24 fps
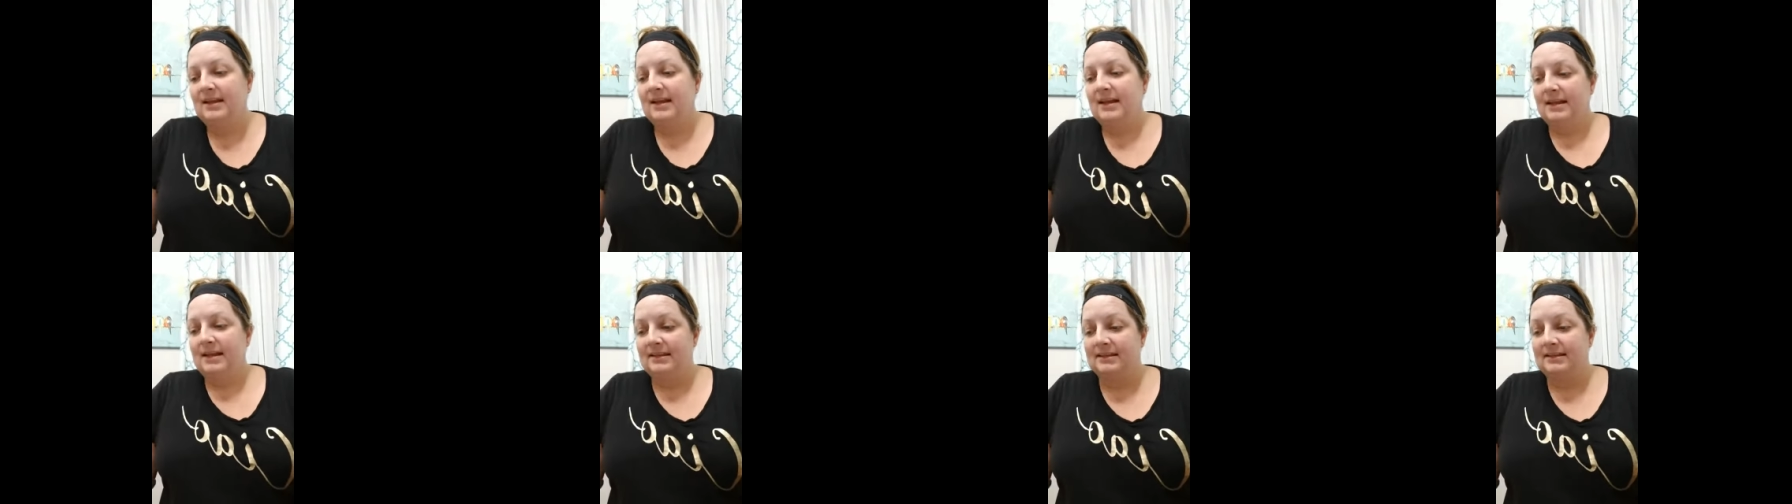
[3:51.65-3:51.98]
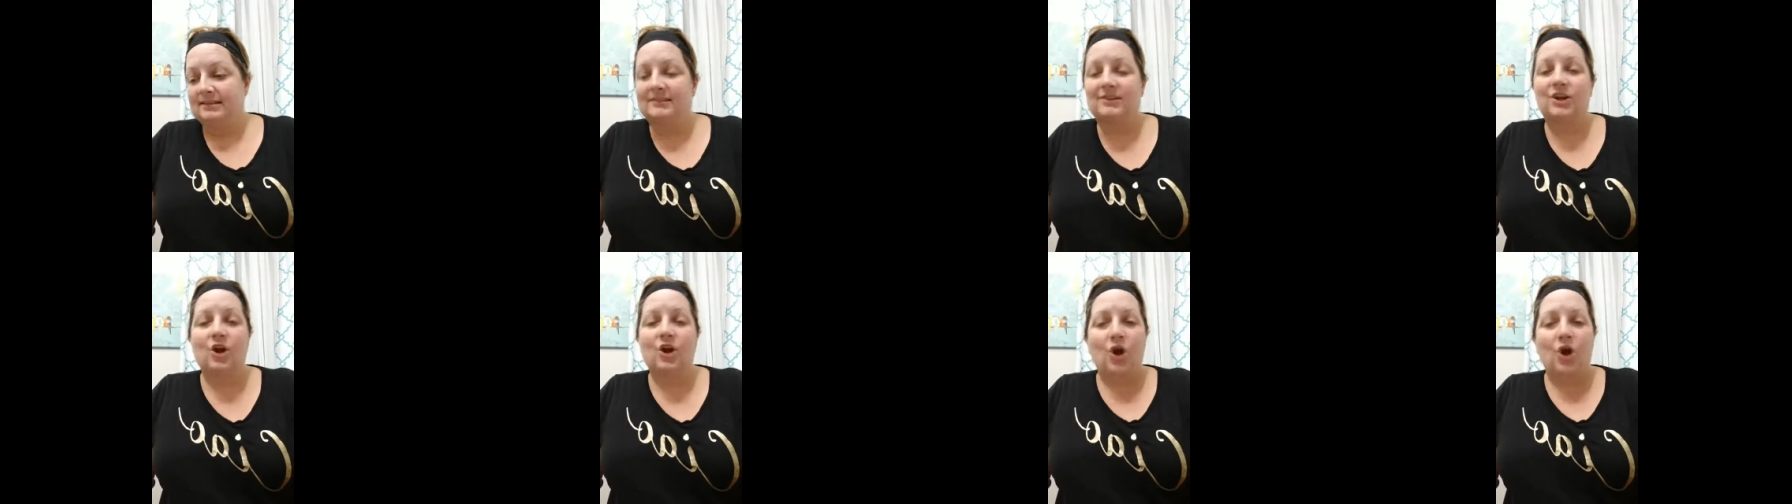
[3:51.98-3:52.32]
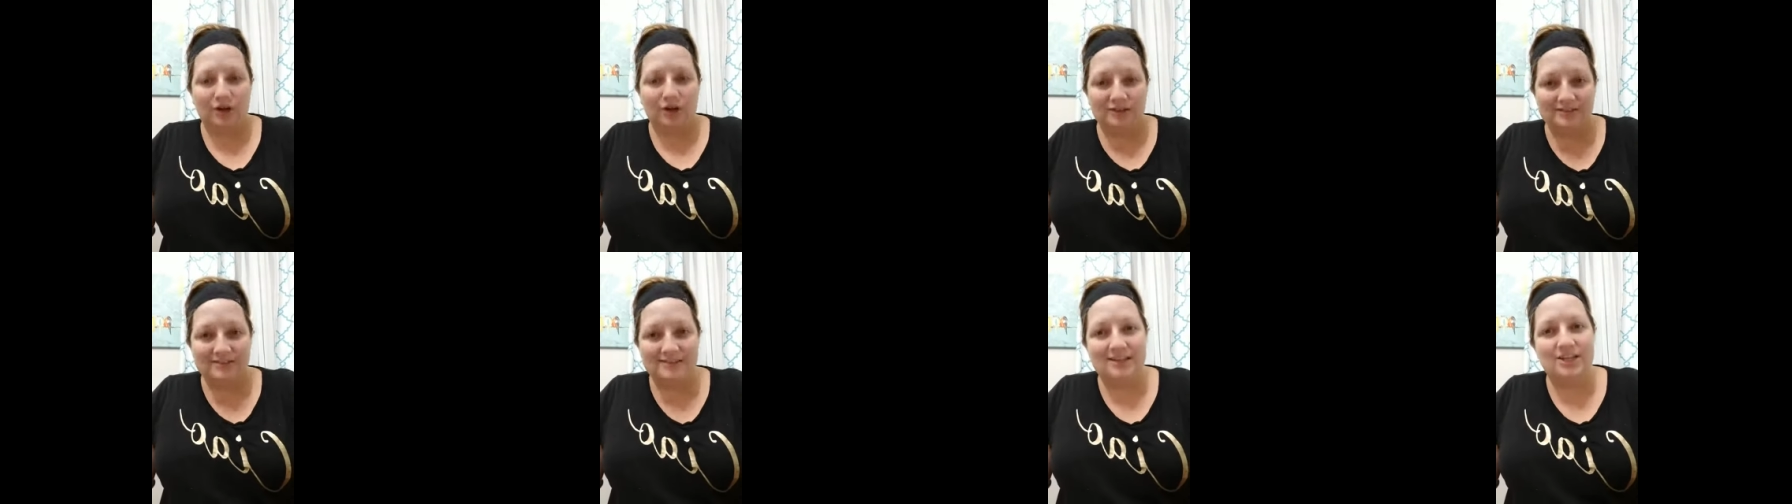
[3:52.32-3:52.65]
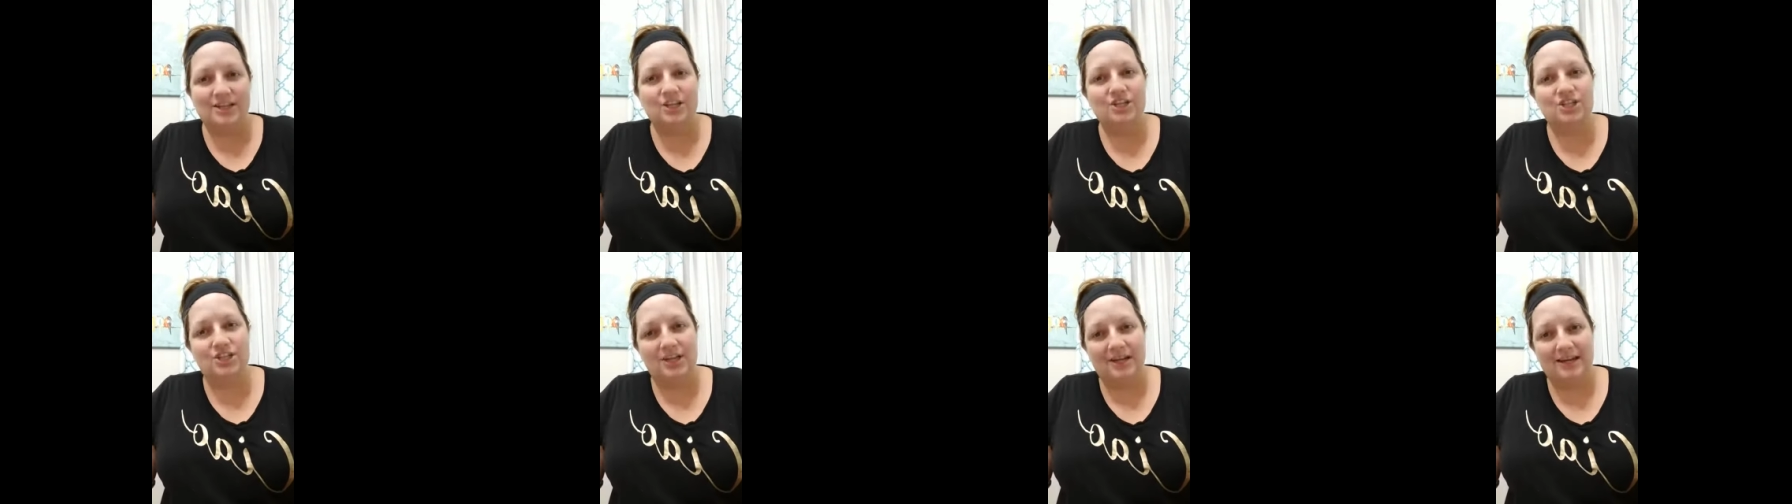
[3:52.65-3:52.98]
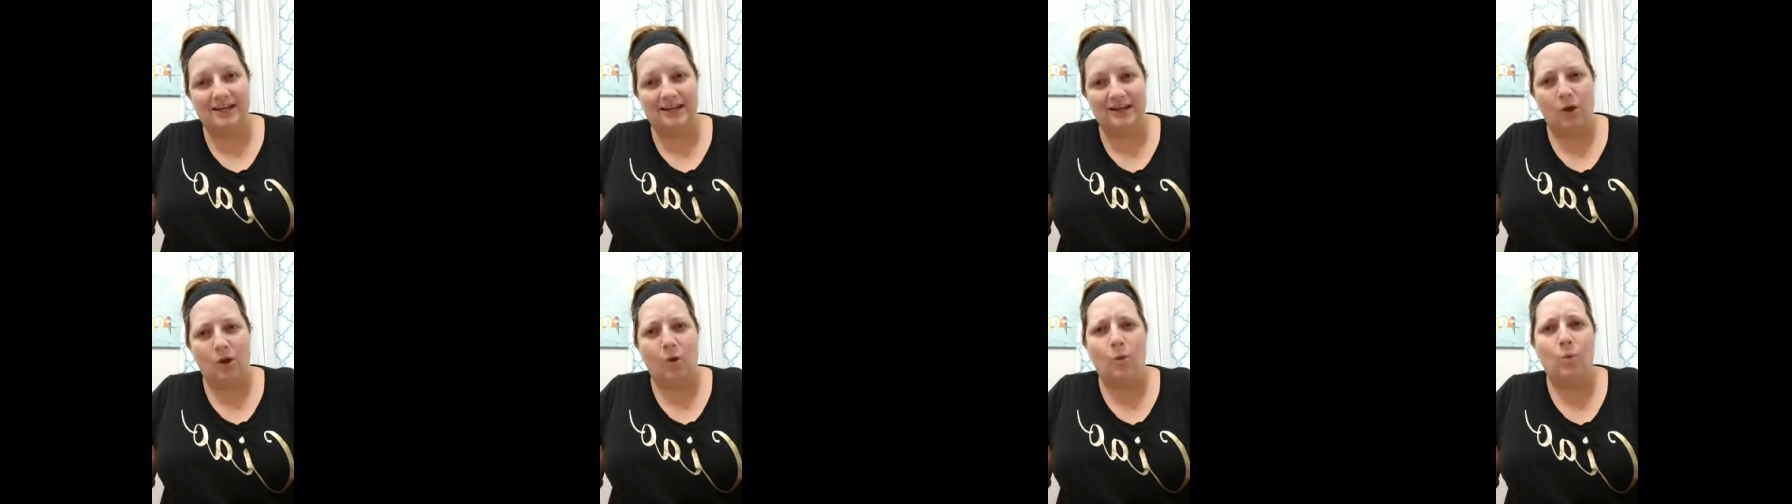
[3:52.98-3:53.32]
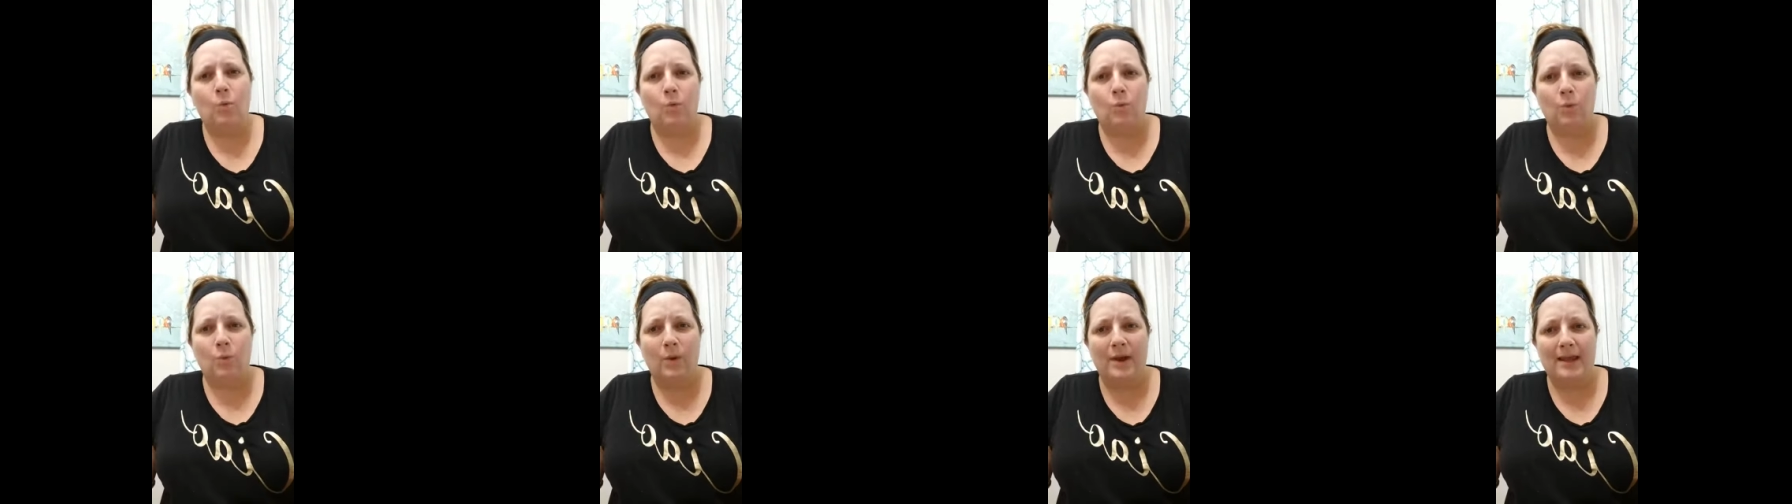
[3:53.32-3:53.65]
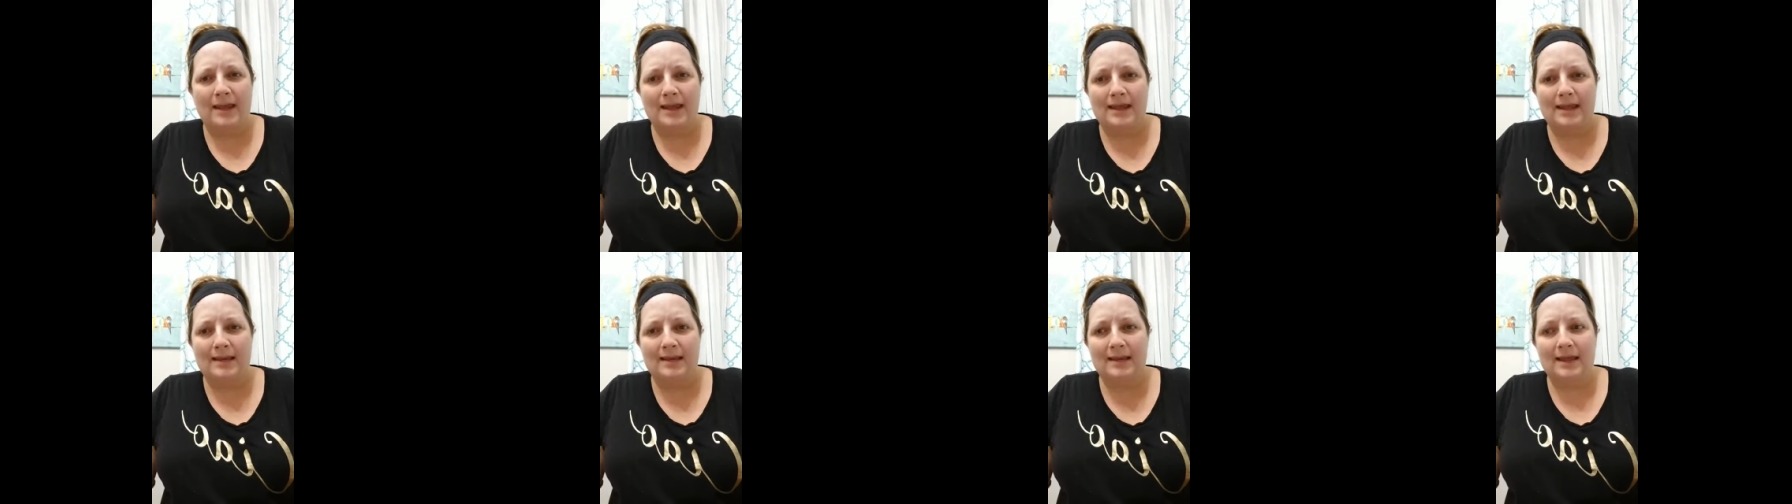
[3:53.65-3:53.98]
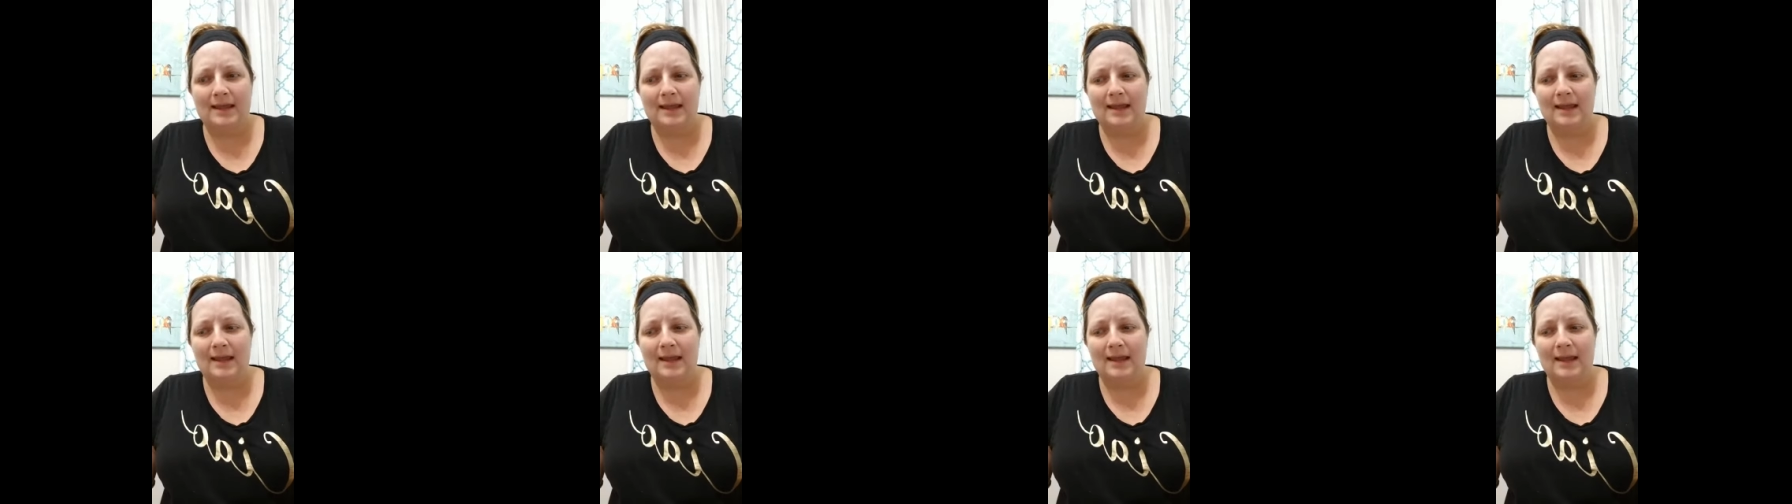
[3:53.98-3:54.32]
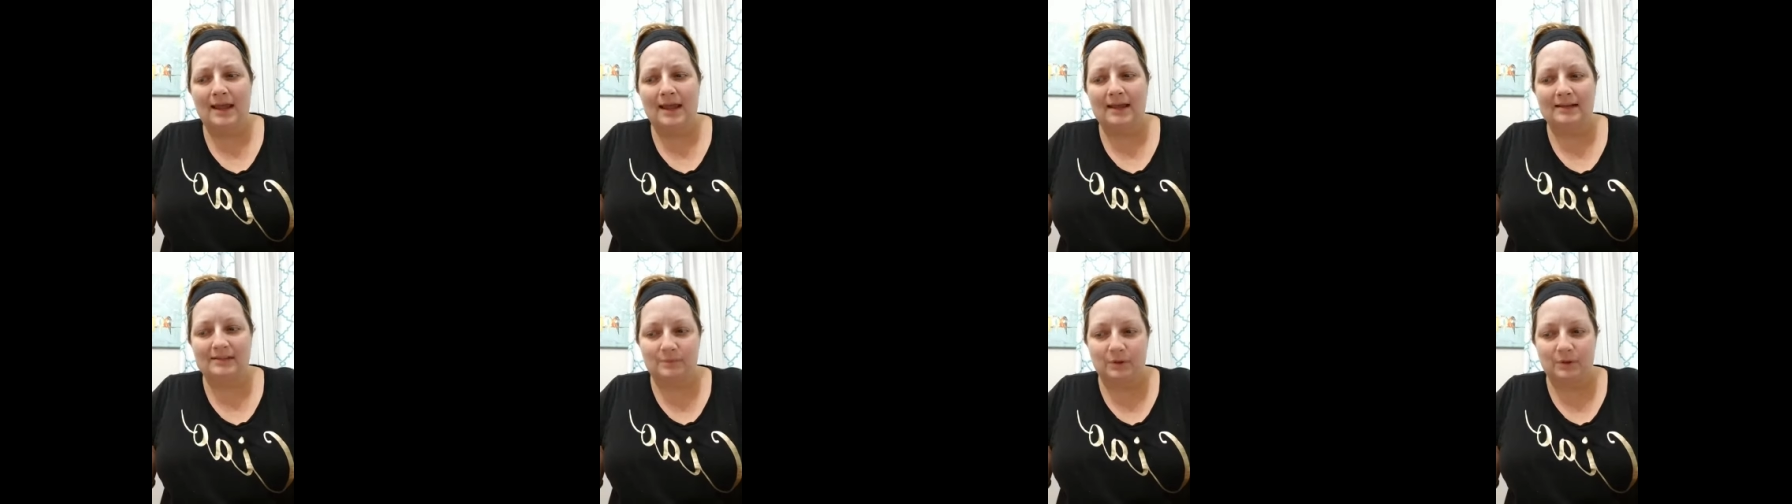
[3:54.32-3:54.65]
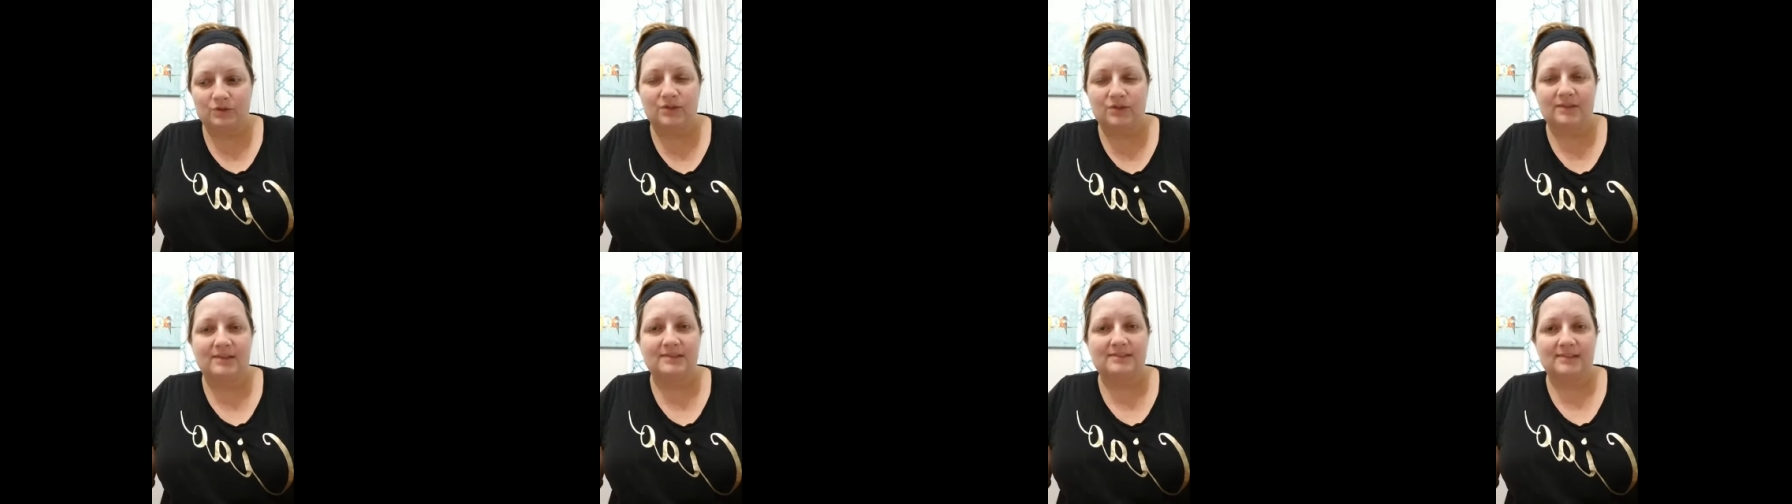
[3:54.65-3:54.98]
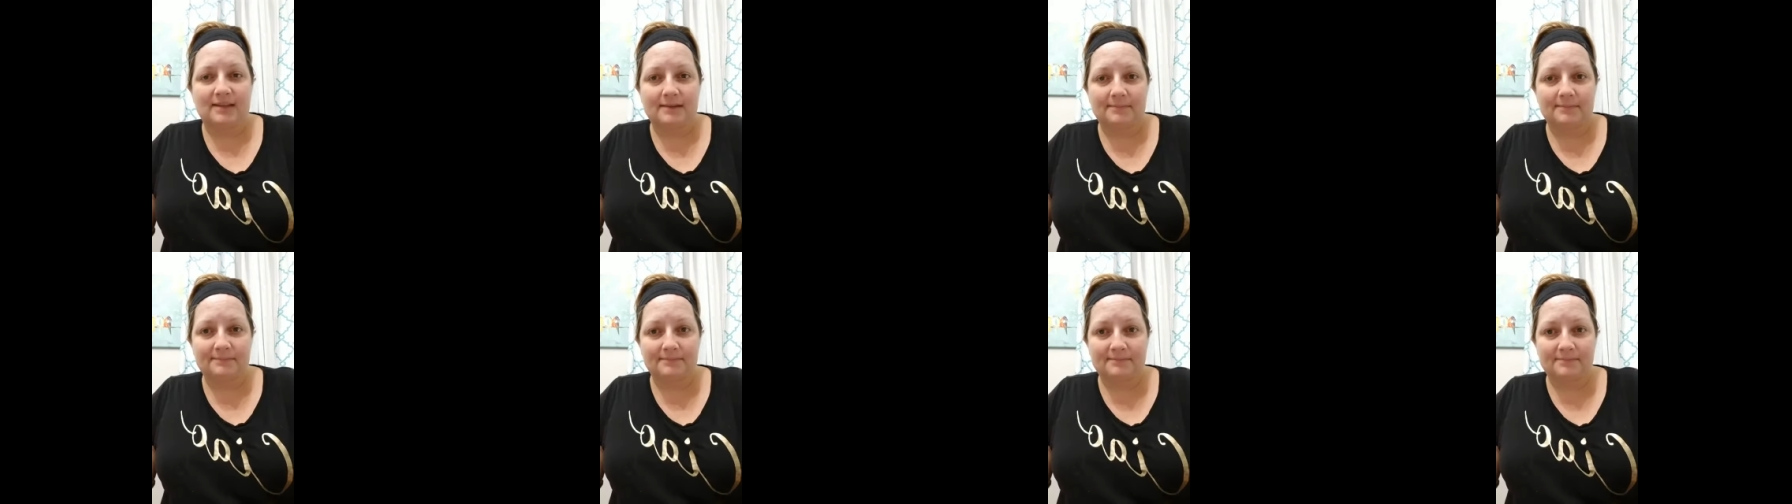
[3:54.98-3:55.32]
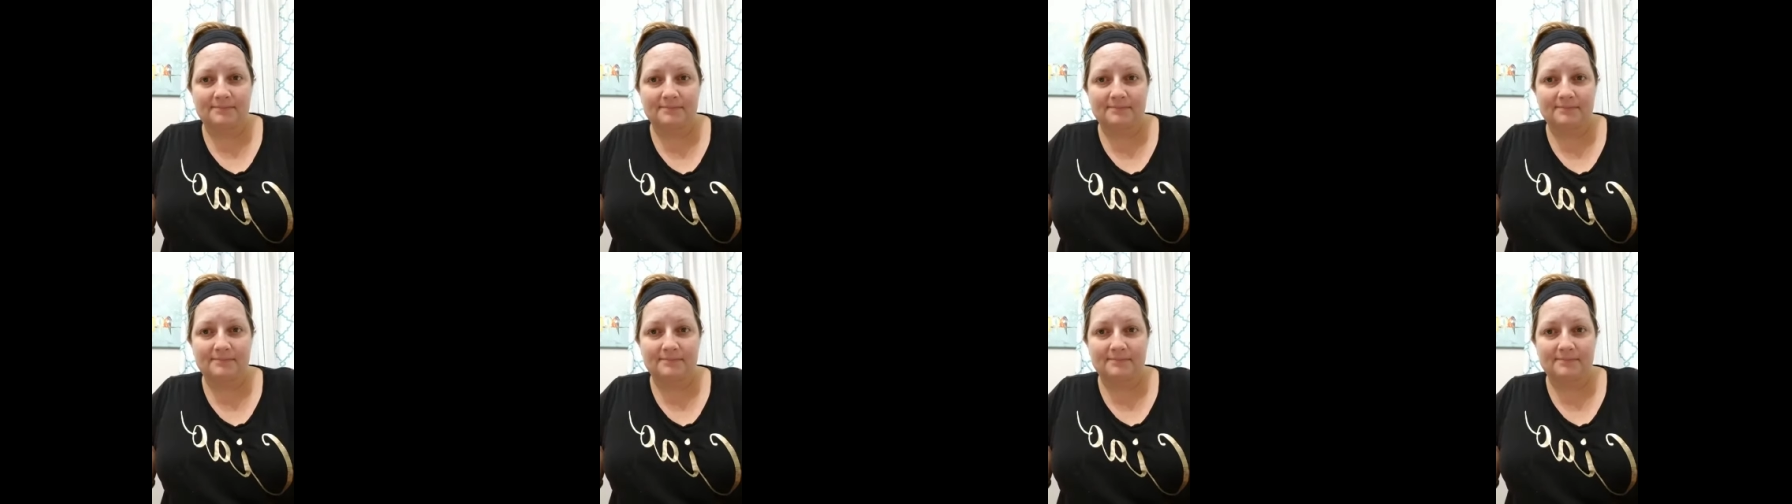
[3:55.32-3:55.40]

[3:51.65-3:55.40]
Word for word: It is carcinogenic when exposed to the sun.